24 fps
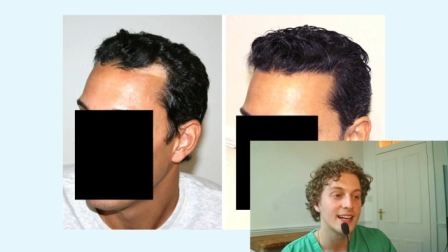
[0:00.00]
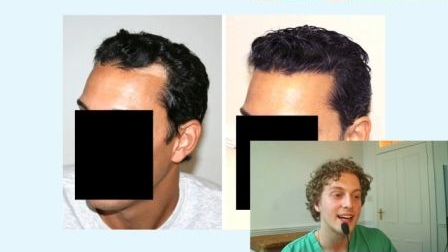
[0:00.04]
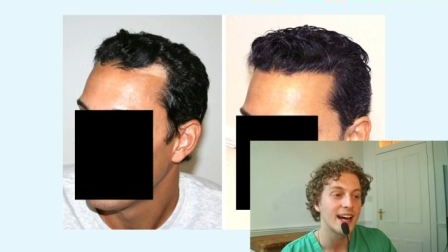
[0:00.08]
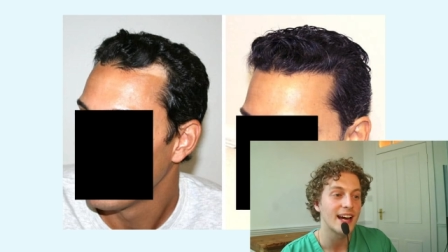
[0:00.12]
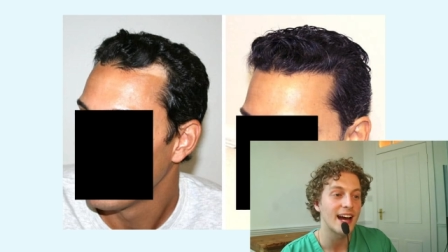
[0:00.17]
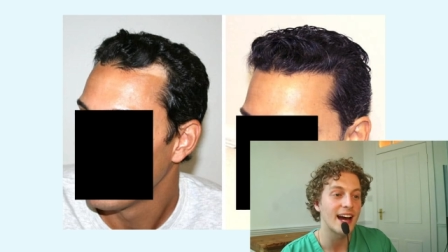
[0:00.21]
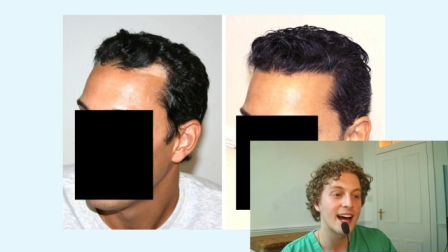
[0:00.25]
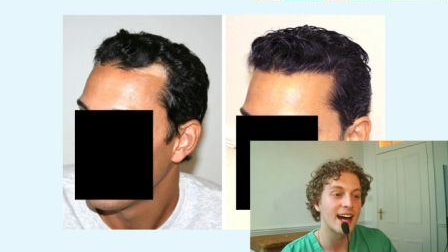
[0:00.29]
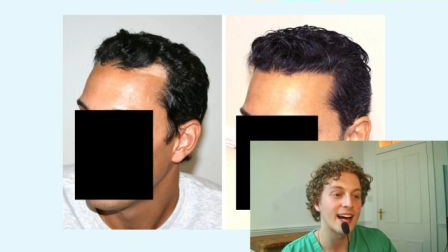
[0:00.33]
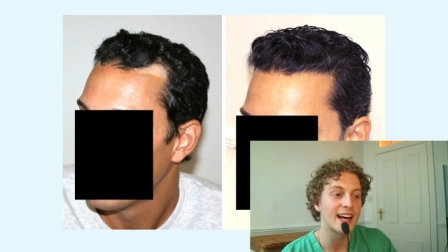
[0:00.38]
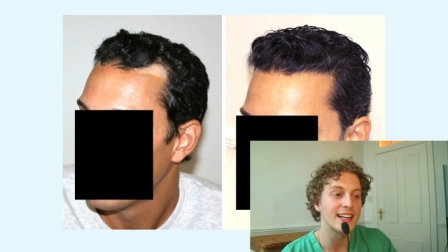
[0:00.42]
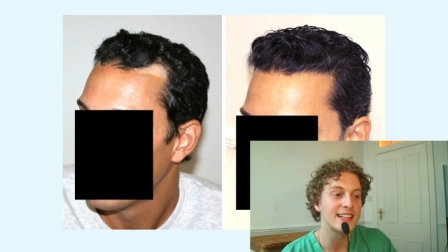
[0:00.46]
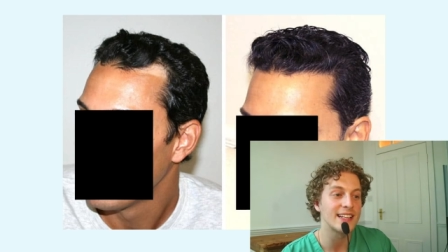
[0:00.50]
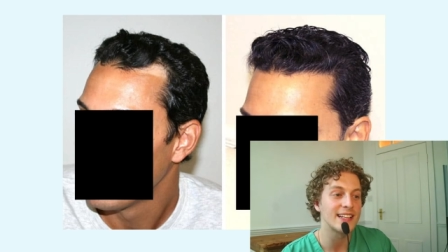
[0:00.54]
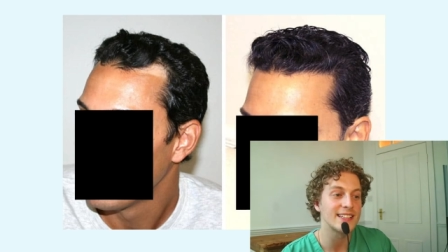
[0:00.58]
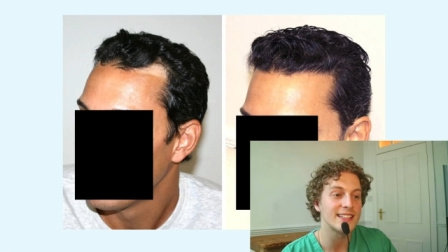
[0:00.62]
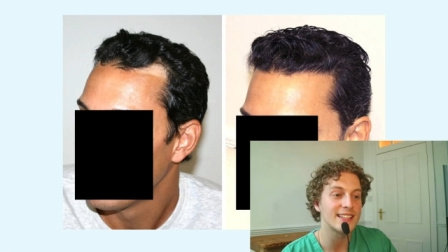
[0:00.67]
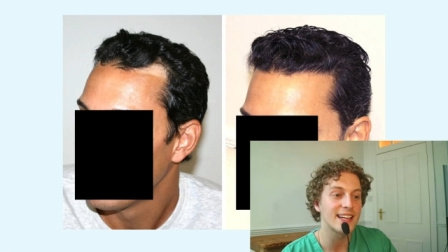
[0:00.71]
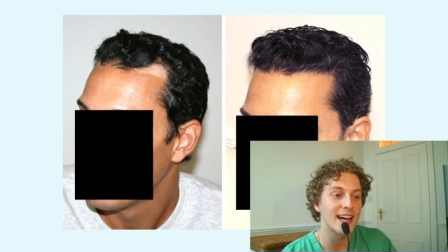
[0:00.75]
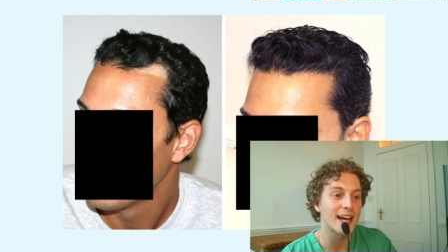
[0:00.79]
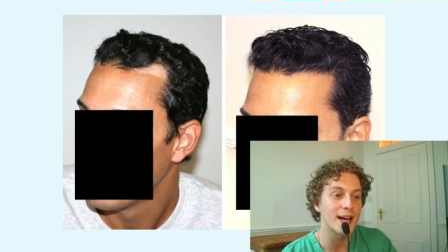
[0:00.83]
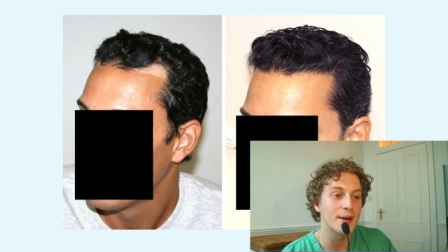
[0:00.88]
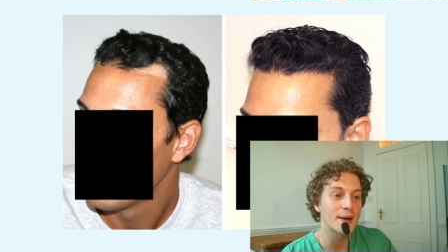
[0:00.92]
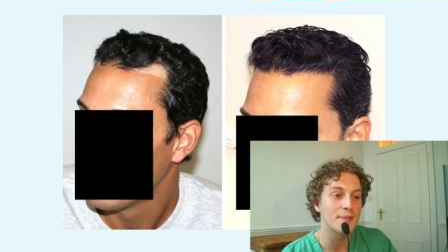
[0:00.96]
and
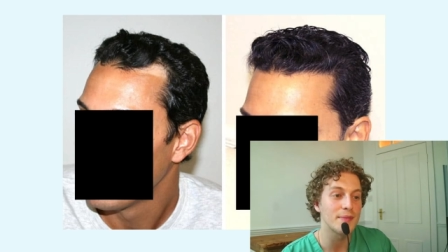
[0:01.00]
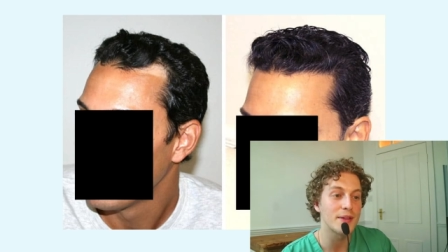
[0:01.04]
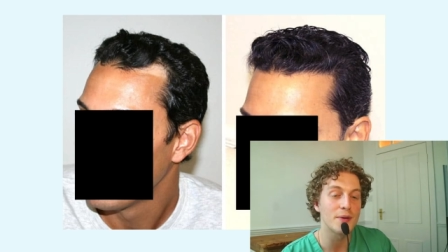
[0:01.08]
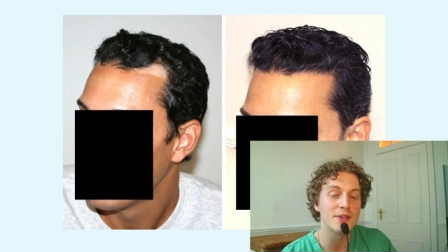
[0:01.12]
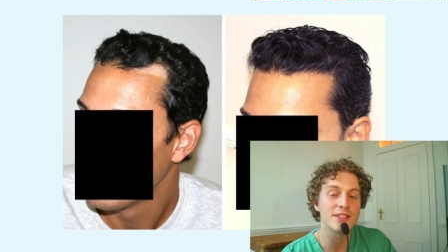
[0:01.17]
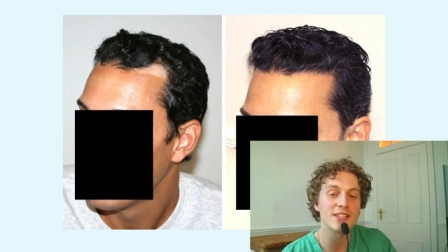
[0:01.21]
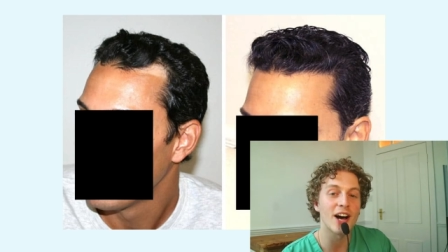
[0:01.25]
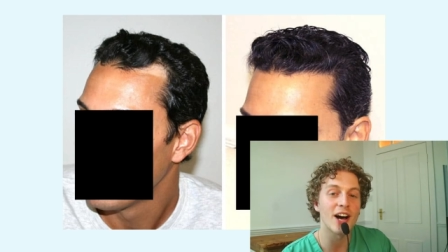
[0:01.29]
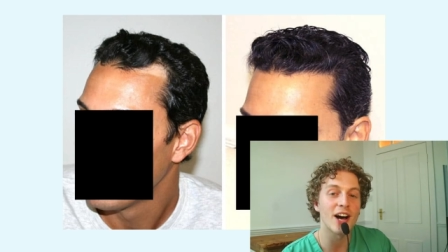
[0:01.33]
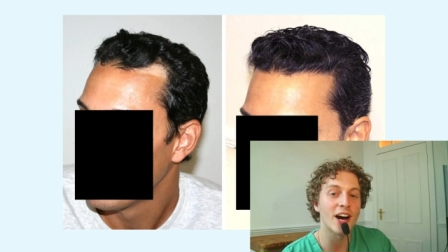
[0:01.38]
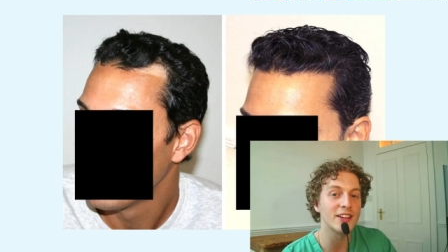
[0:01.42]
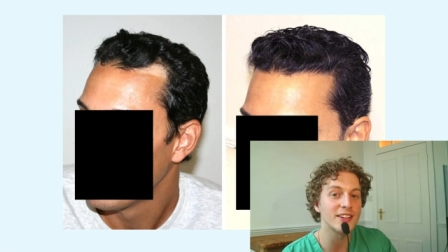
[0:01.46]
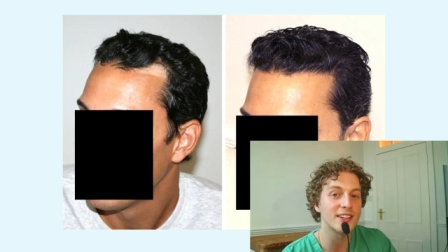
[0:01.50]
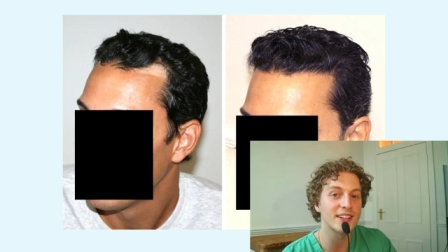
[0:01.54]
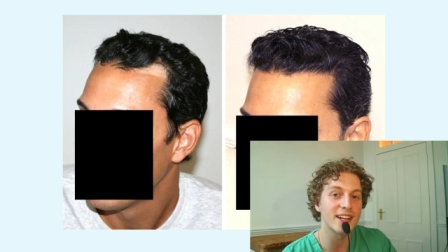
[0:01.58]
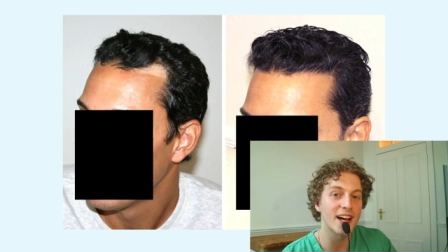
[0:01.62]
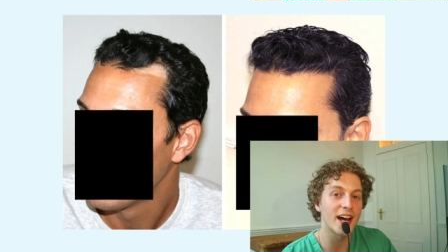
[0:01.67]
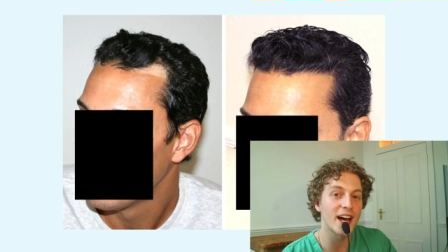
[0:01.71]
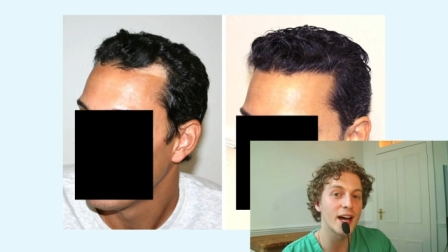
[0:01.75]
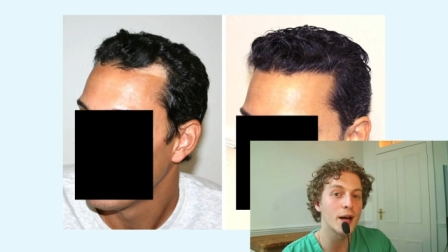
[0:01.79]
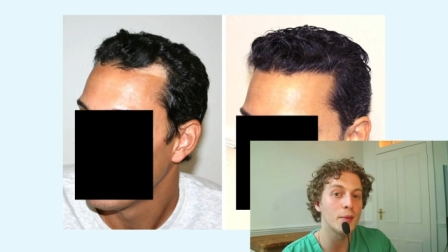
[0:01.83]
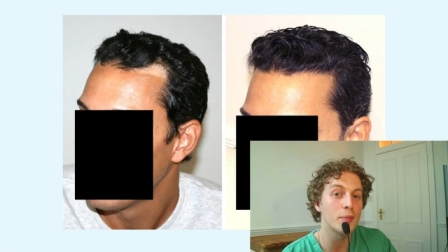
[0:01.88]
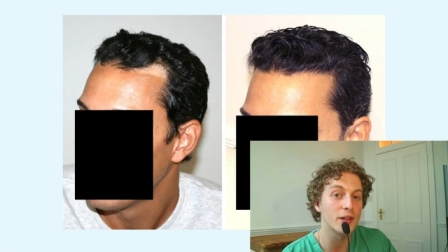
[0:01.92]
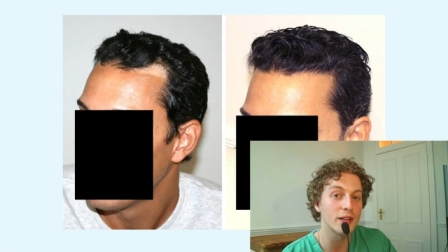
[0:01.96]
um, there was
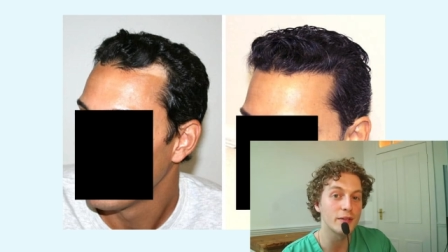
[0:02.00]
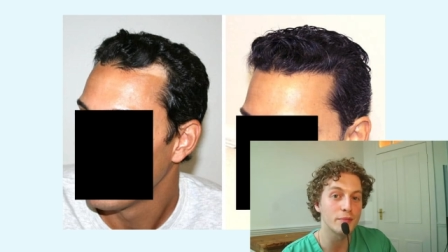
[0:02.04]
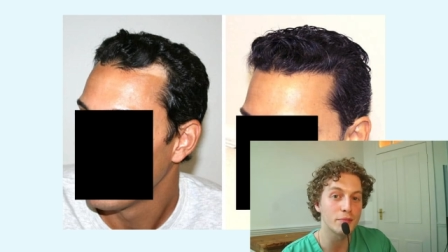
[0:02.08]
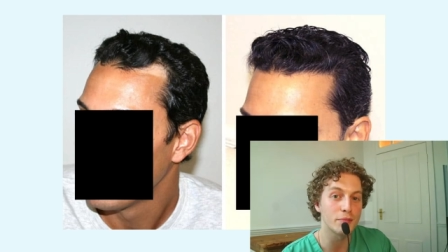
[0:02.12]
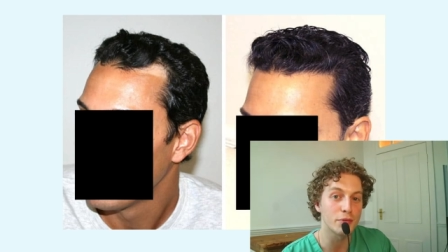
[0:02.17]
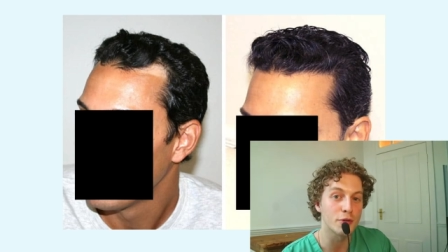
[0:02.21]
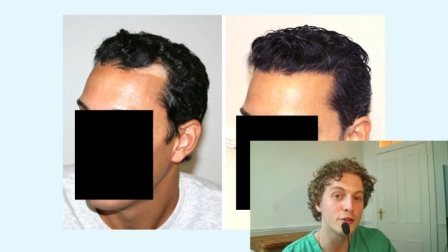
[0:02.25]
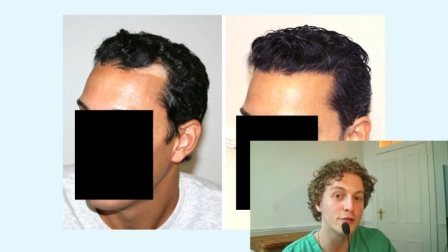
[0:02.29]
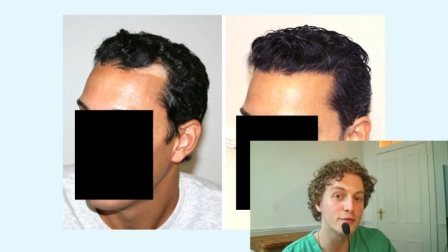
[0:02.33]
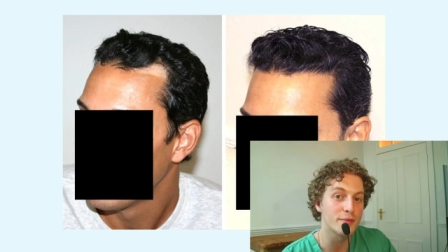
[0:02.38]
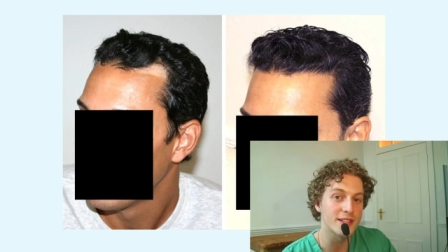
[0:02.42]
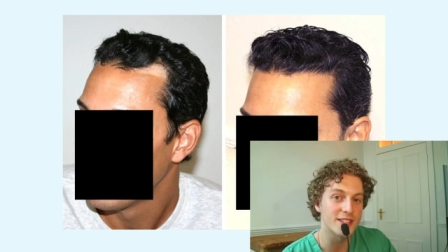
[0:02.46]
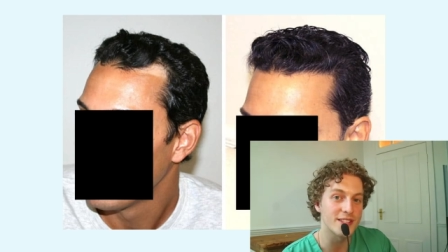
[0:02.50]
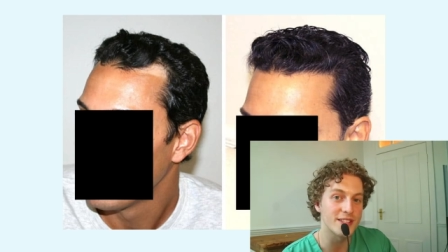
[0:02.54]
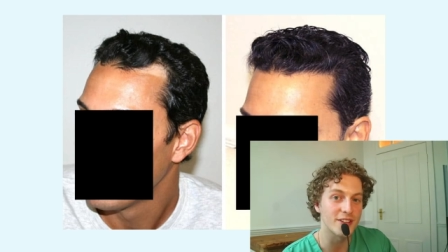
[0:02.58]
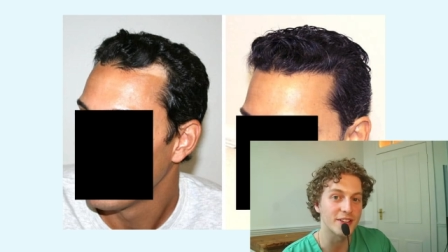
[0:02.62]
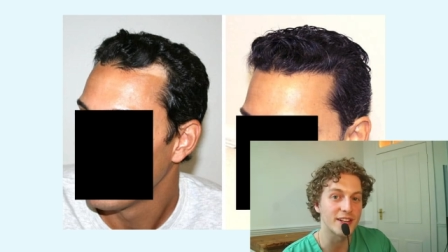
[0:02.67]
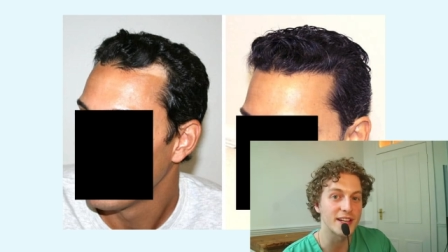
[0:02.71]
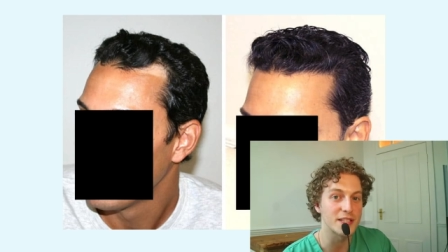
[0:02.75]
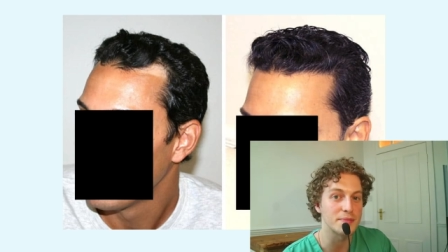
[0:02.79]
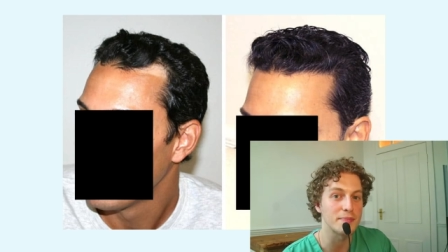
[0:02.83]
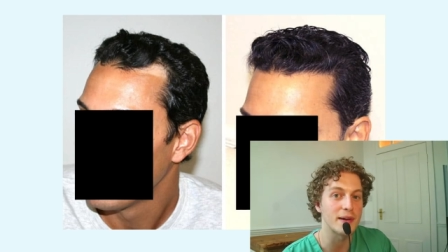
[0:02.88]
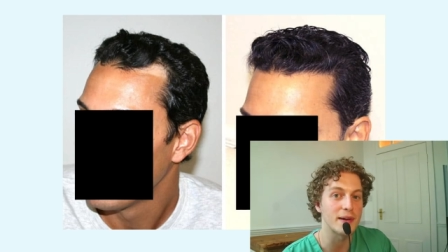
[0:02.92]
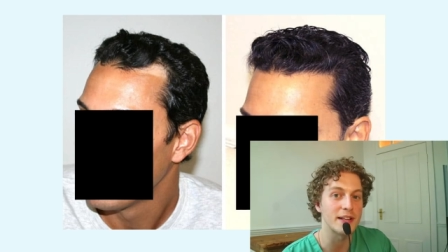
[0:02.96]
undeniable improvements on
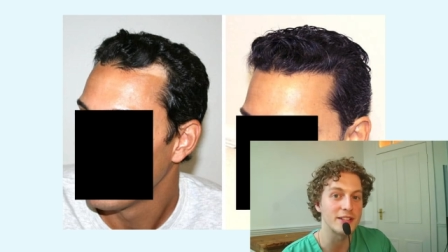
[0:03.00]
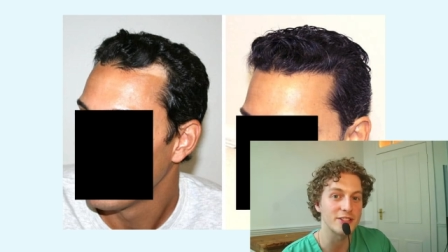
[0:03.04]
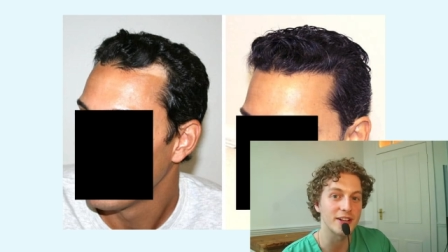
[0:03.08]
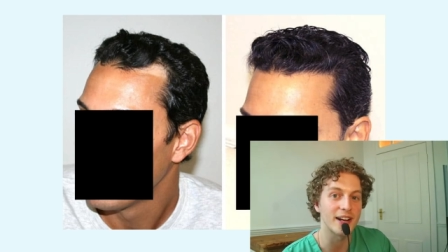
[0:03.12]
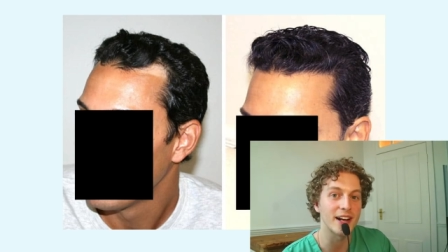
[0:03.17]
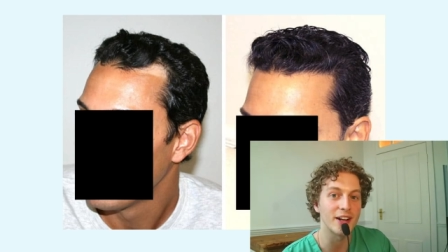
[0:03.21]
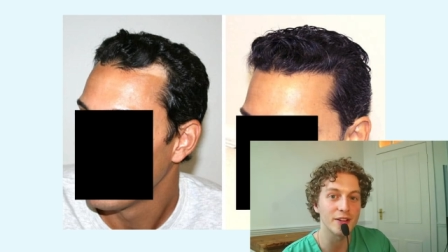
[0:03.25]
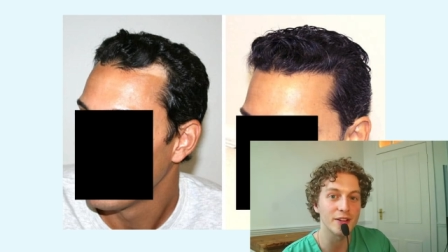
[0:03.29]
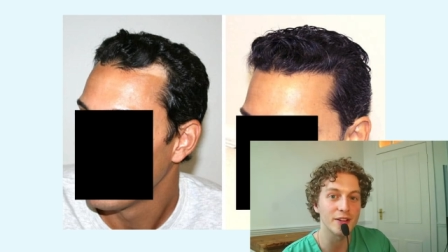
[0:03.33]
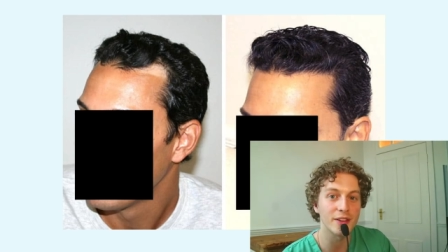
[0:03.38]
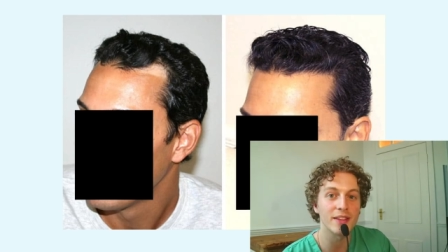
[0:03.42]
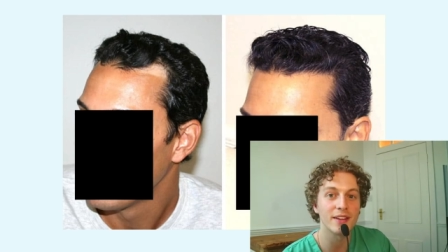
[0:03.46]
his mental health.